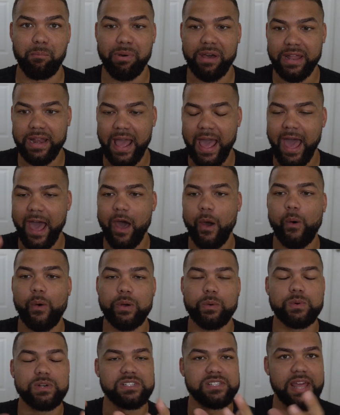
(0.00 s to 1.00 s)
but how
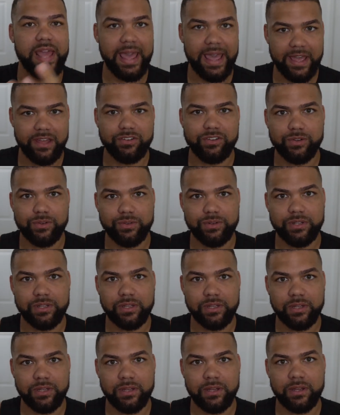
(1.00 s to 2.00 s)
it was handled,
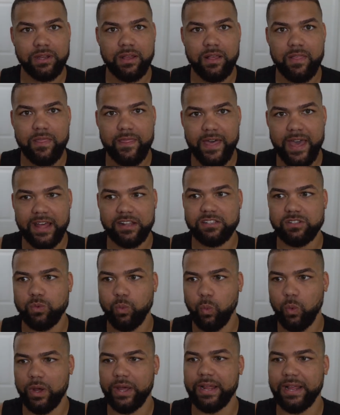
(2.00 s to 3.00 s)
that's
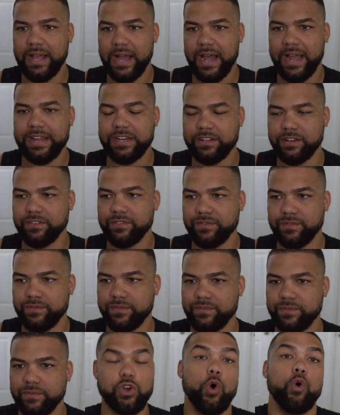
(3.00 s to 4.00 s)
what kind
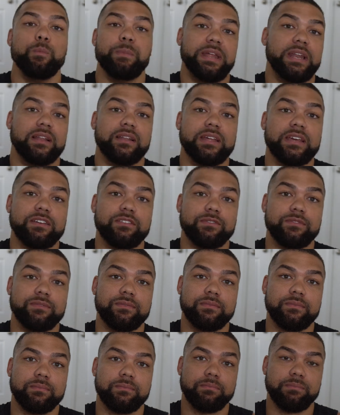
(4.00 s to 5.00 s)
of told me to leave,
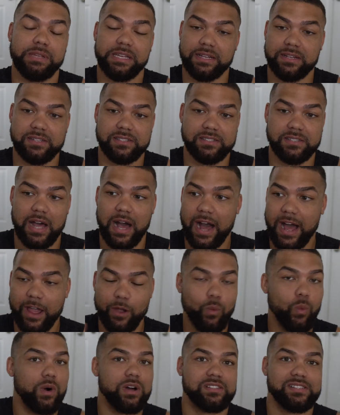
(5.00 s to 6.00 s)
because I
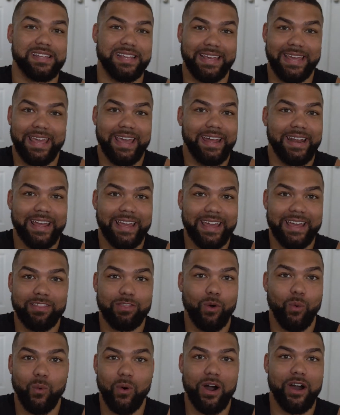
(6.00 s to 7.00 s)
wasn't getting in
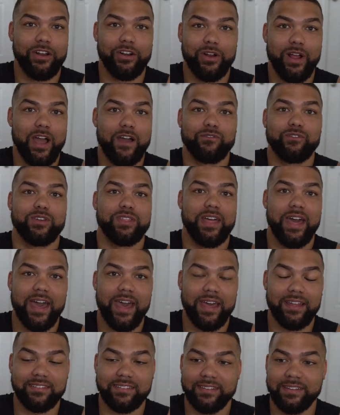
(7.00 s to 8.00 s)
the water after
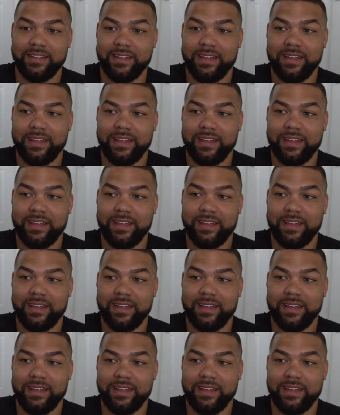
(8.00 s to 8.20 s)
that.